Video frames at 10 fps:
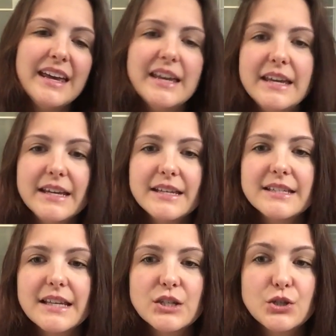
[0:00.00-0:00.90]

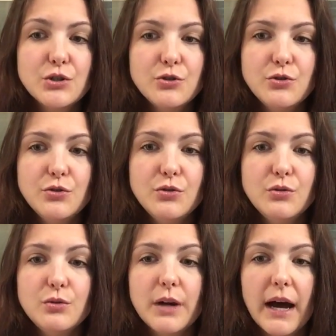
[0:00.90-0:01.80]
is
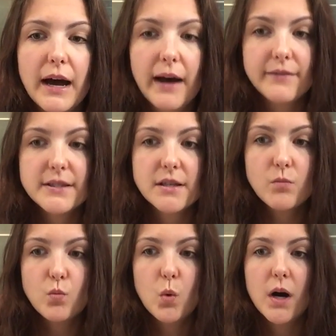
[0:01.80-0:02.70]
to have
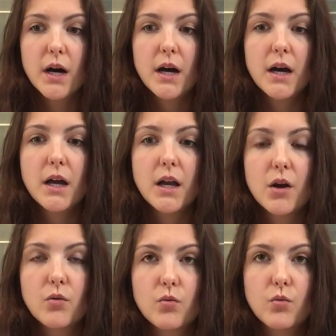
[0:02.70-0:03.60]
someone
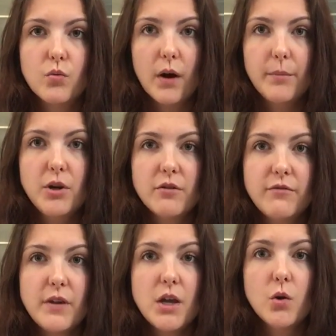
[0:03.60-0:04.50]
rub your
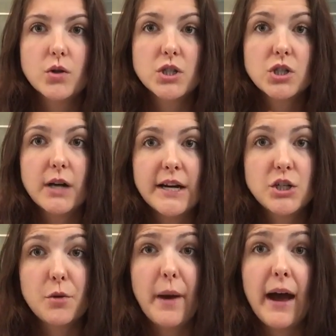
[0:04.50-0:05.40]
feet or
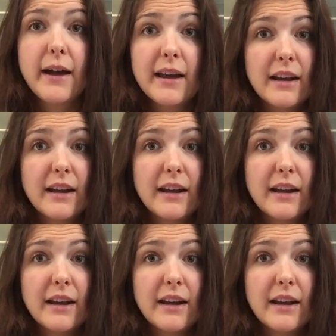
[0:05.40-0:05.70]
scratch your back.